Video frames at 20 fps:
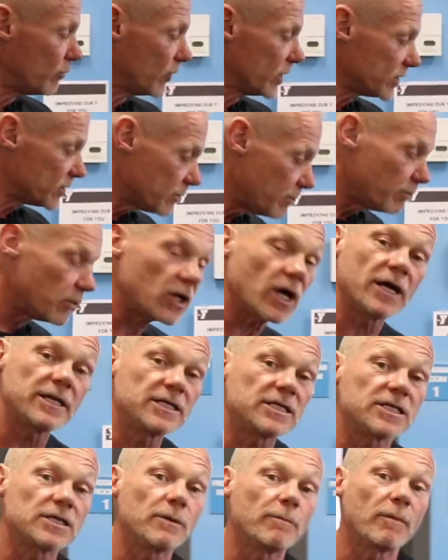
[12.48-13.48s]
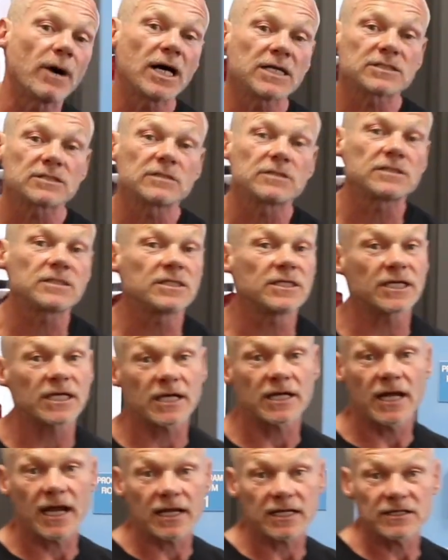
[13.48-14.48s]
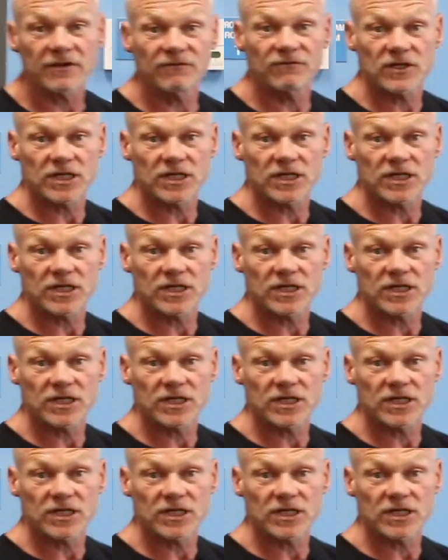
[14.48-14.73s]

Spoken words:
bring some blood to your muscles and your connective